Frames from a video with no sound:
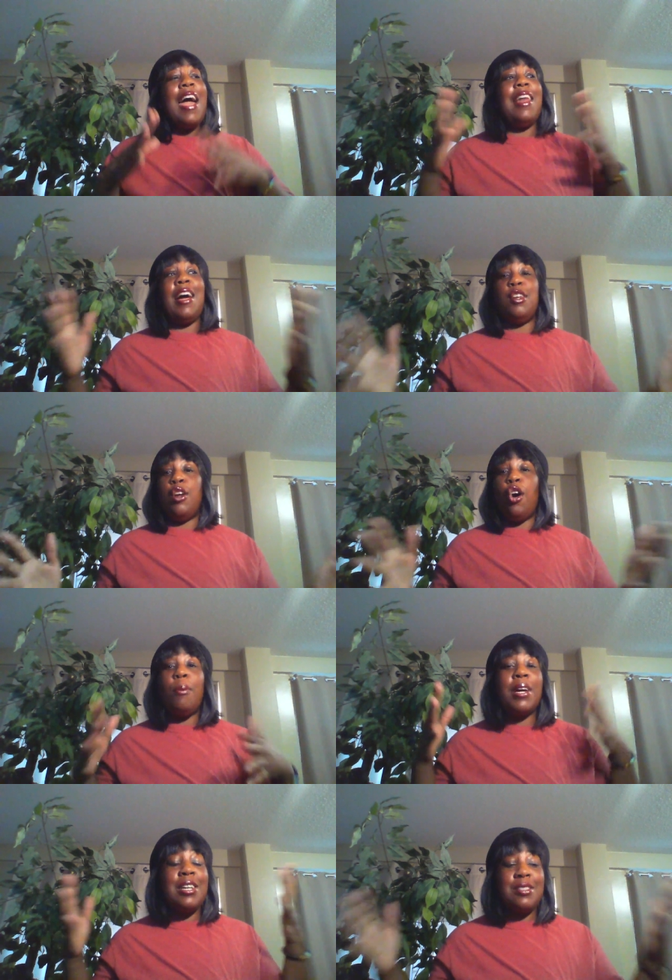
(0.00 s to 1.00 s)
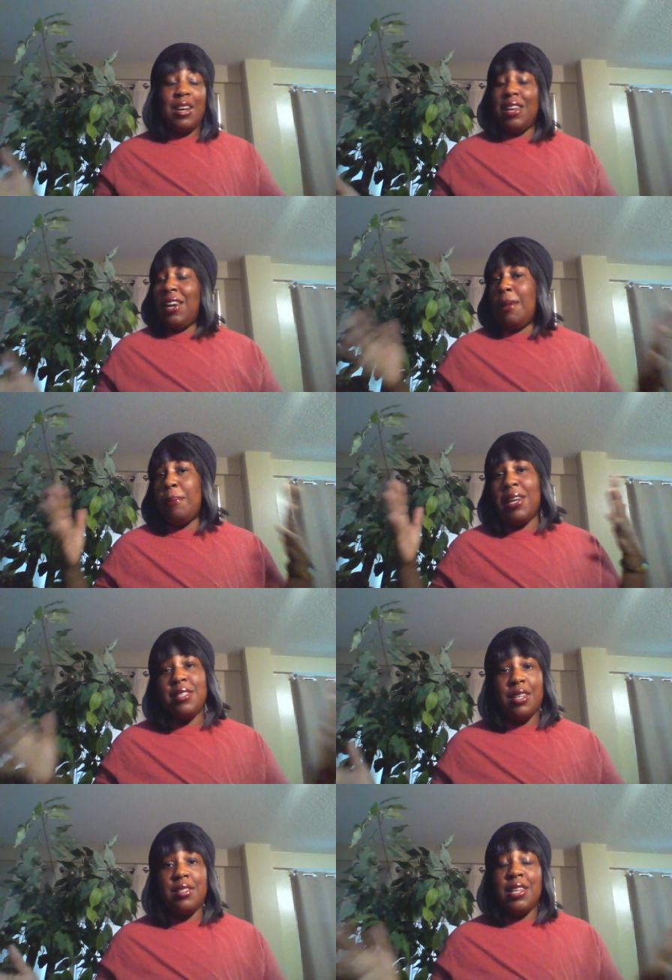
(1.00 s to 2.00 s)
And I know because, again, my
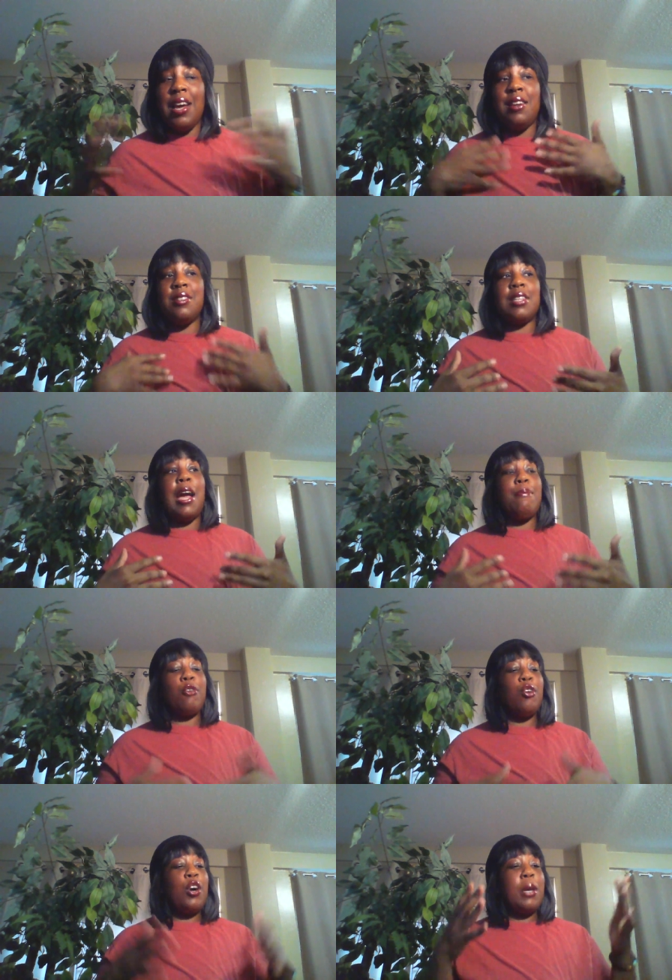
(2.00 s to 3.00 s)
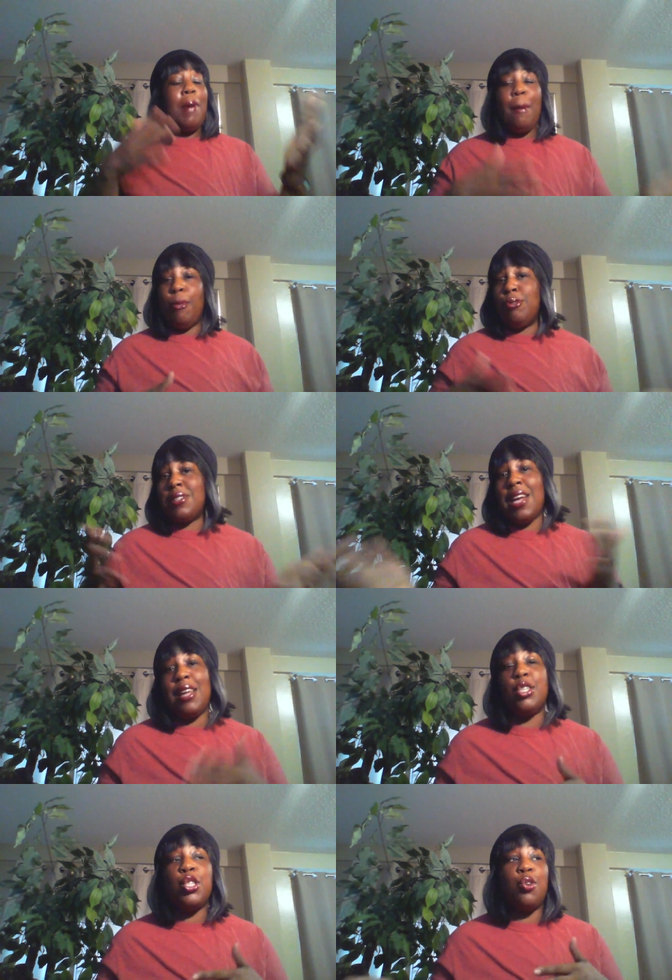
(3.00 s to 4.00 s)
sun sign is Capricorn and my moon
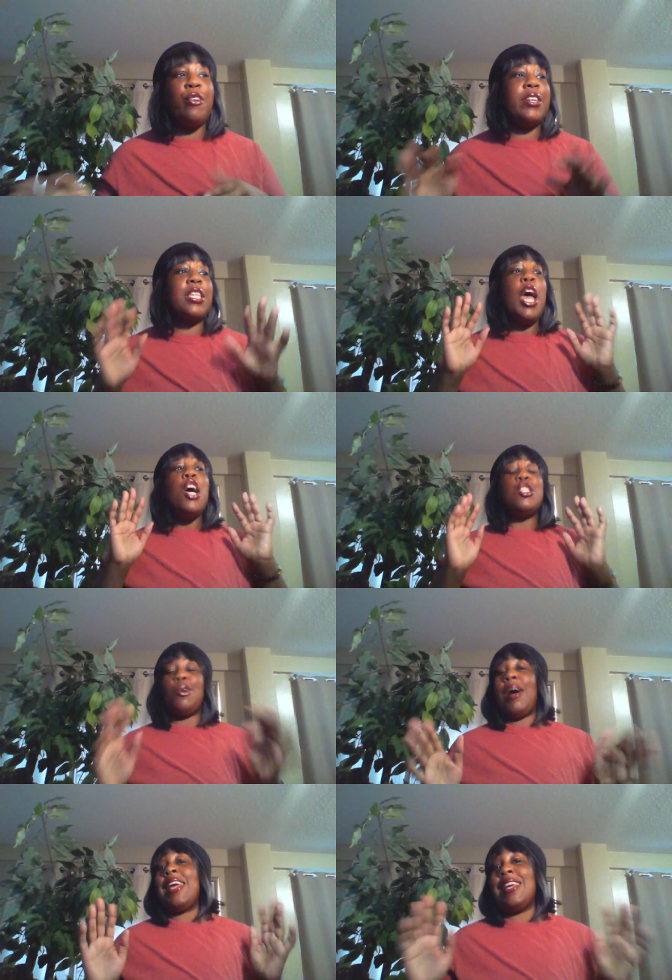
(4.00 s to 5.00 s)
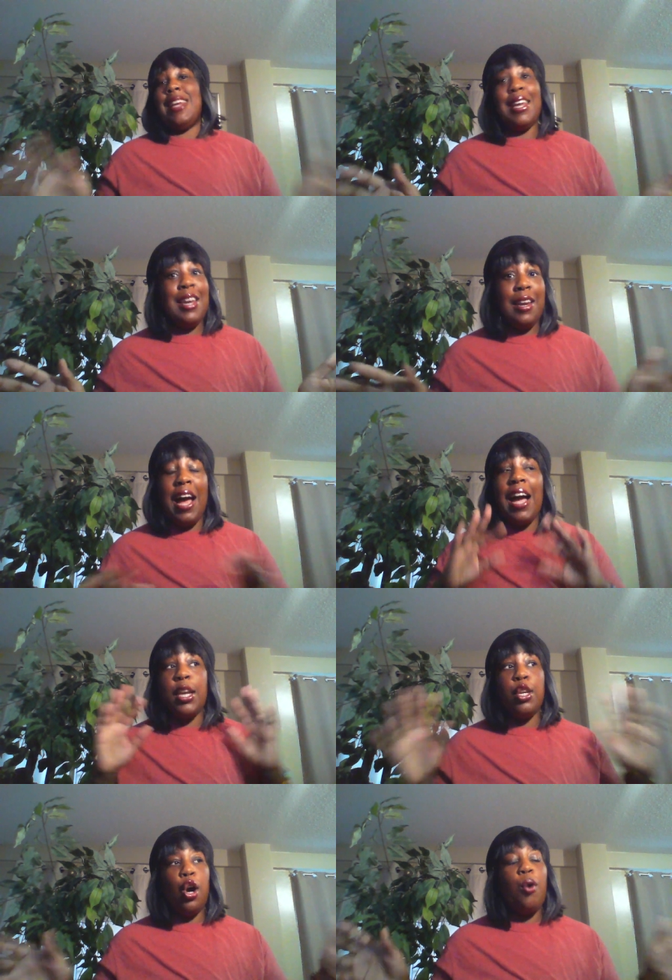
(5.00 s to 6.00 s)
sign is Taurus. So I get it. I
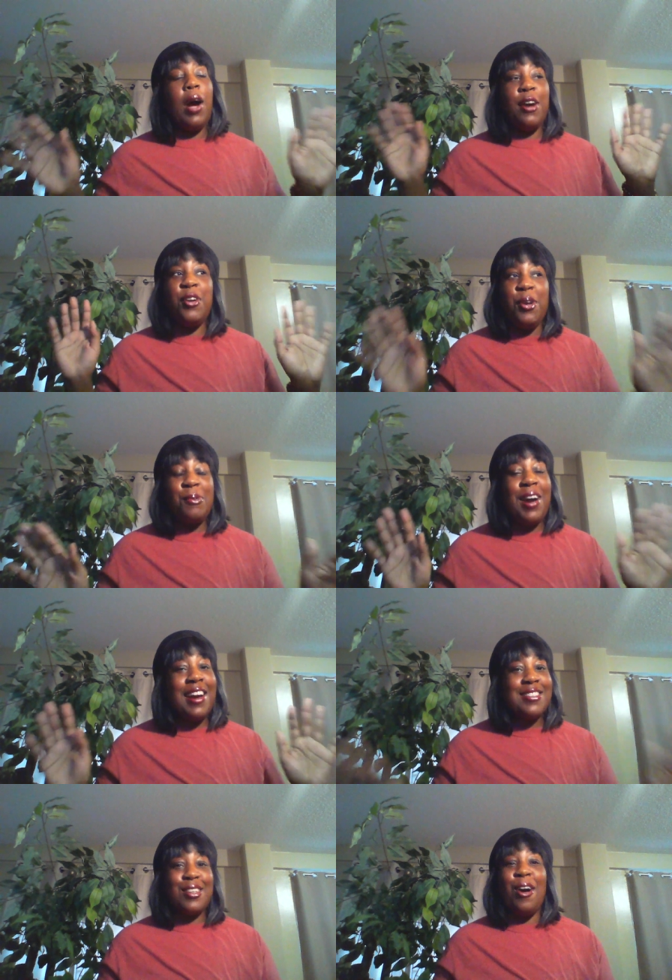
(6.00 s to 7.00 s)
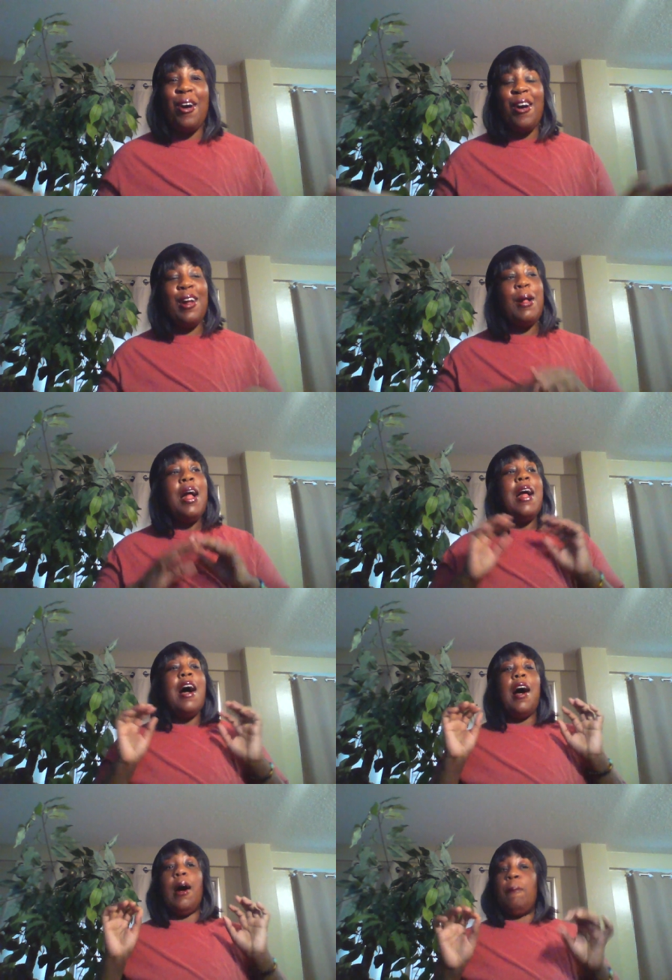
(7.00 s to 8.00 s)
know how you guys are.
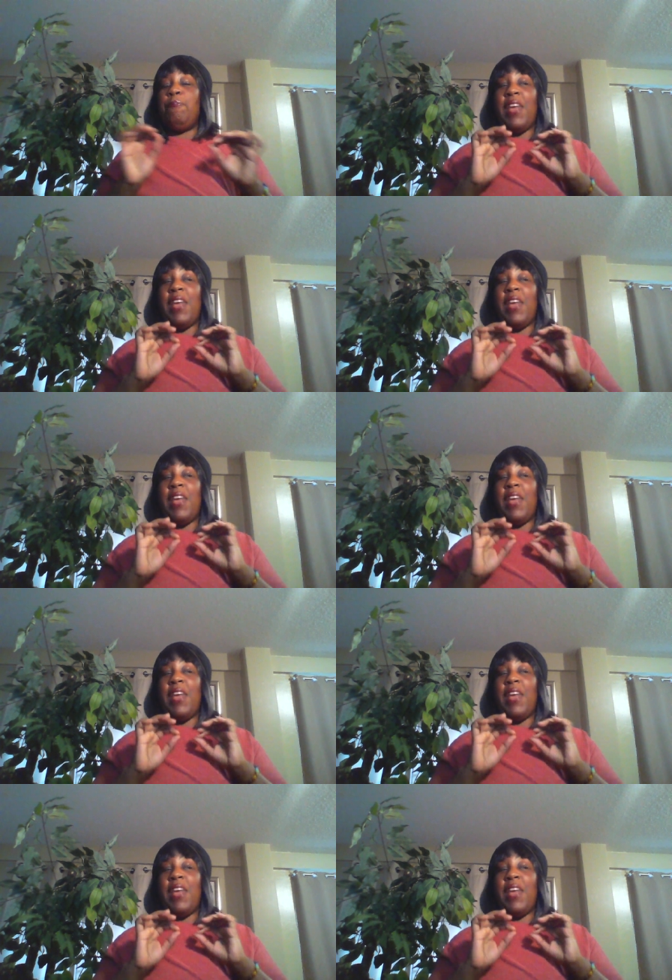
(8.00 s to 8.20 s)
Um,